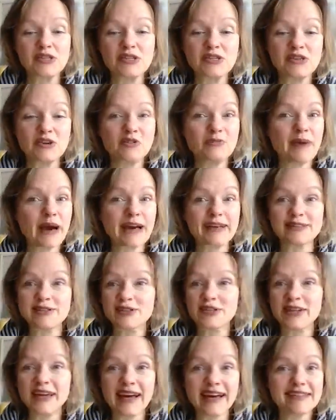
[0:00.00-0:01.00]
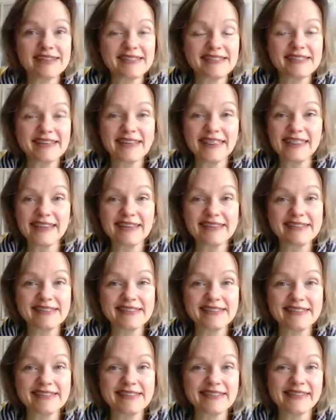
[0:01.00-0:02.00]
so bastardized in
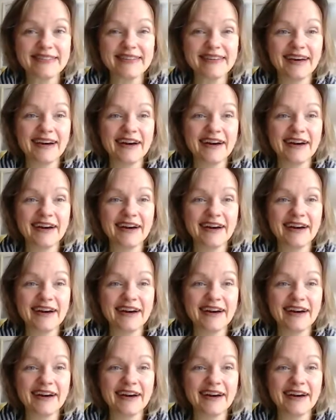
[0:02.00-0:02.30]
this